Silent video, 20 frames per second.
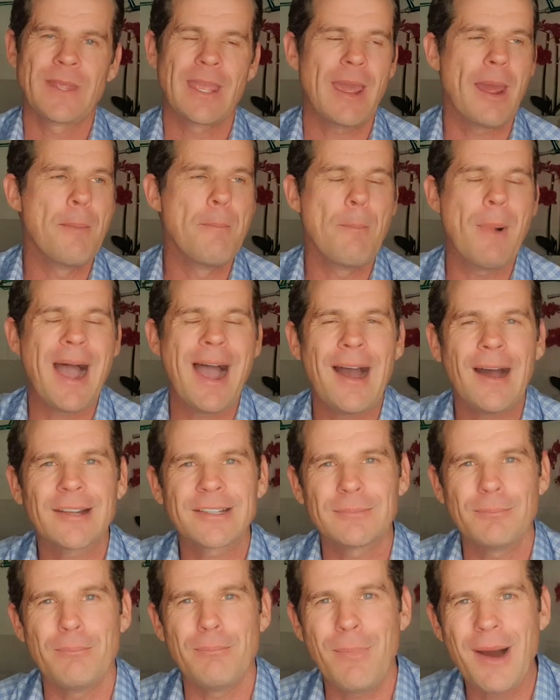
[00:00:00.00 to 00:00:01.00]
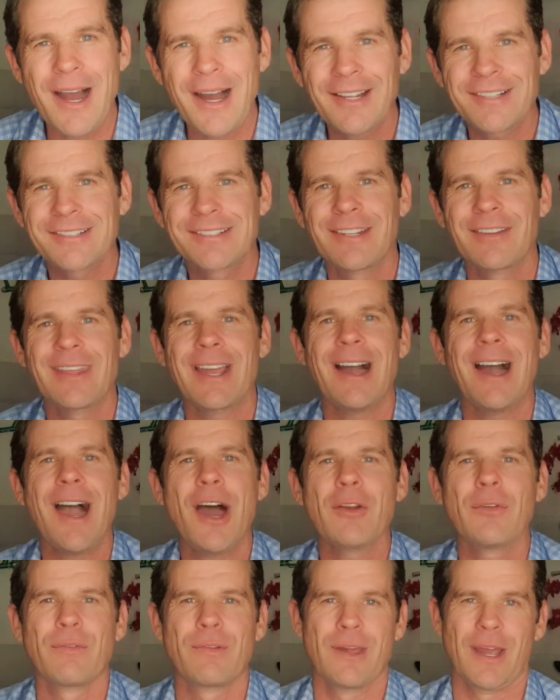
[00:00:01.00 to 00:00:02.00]
And master the
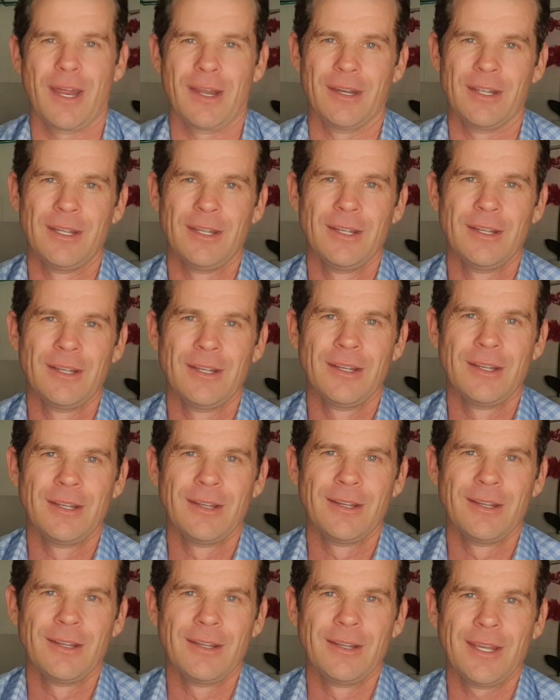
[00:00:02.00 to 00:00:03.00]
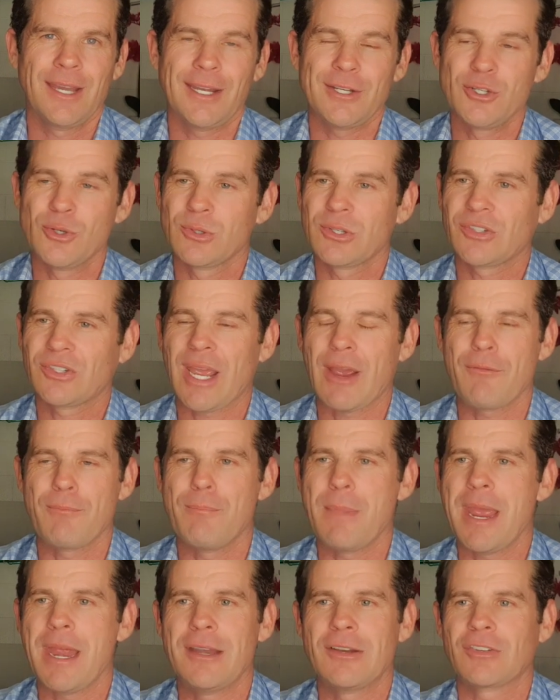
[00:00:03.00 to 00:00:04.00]
art of that. And you'll just have
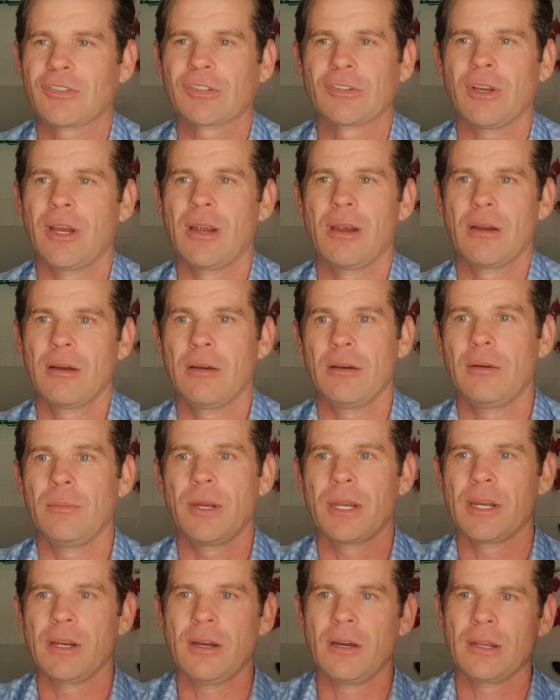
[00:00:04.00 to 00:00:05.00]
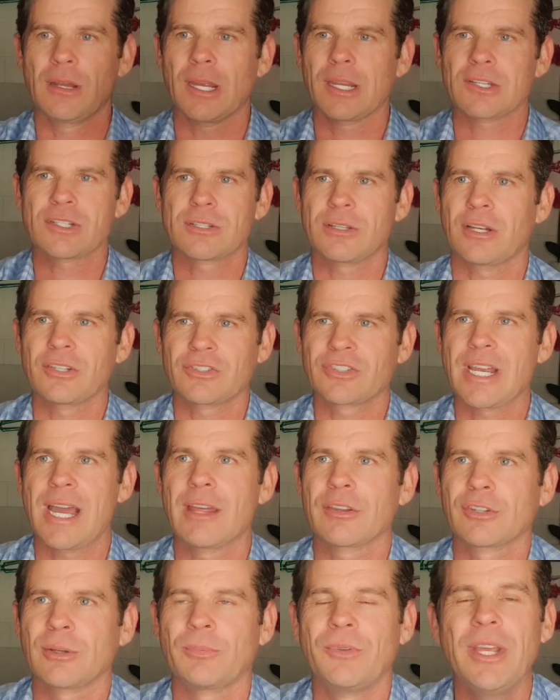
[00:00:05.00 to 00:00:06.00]
men just like, oh my god, like, I just can't
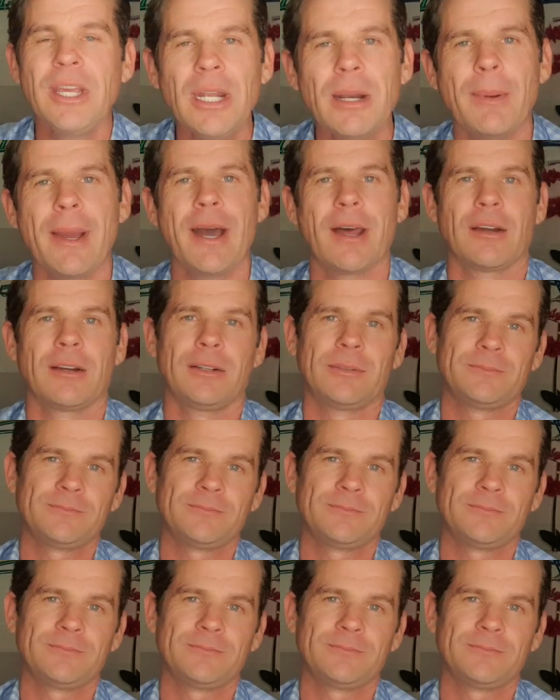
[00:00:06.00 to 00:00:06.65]
stop thinking about her.